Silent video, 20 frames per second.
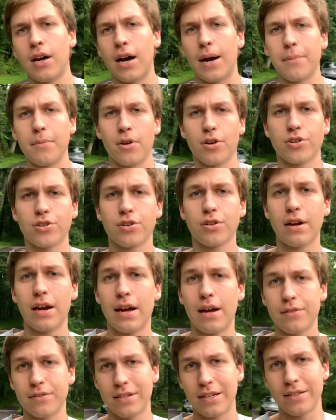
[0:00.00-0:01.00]
I'm not sure
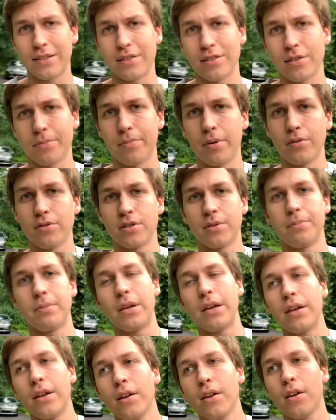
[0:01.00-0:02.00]
how tense it's supposed to
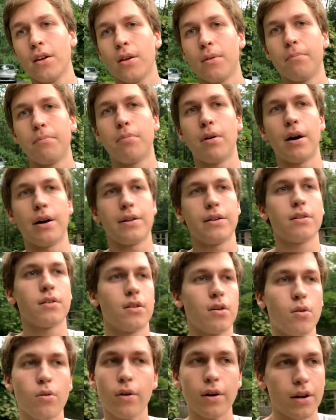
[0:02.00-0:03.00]
be, but,
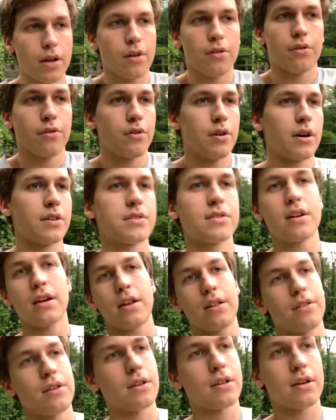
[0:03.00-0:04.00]
or any other thoughts,
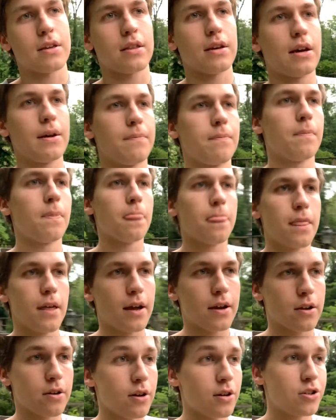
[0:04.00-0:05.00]
anything like that.
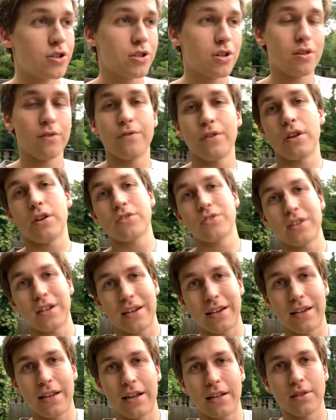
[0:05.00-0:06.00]
Uh, go ahead and share the video so I
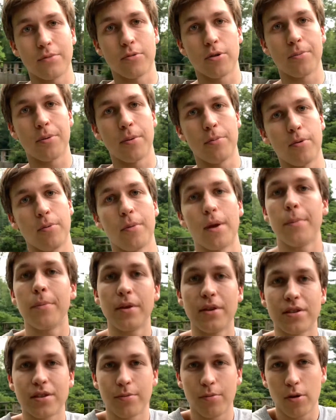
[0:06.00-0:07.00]
can get out to more people.
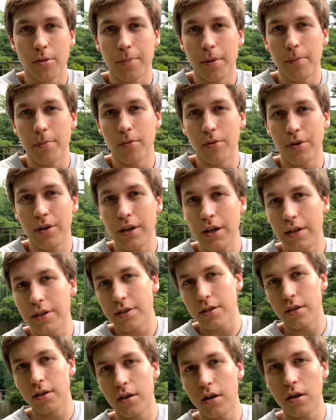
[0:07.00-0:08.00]
Maybe some more people need
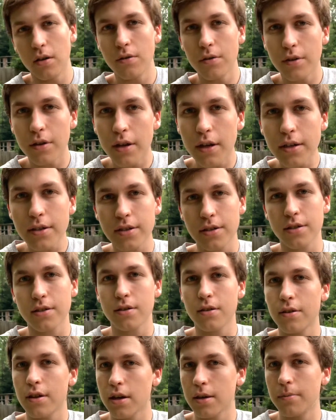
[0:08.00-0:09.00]
to know this
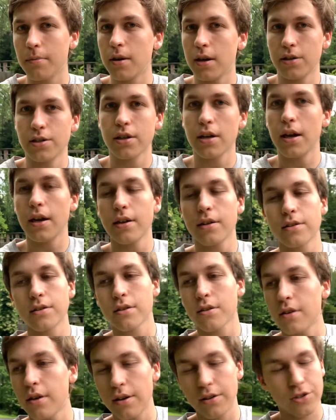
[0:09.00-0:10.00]
so they can be educated,
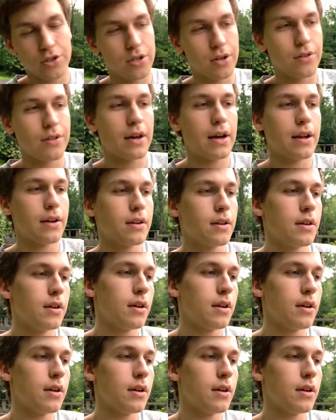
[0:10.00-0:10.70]
so go ahead and share that.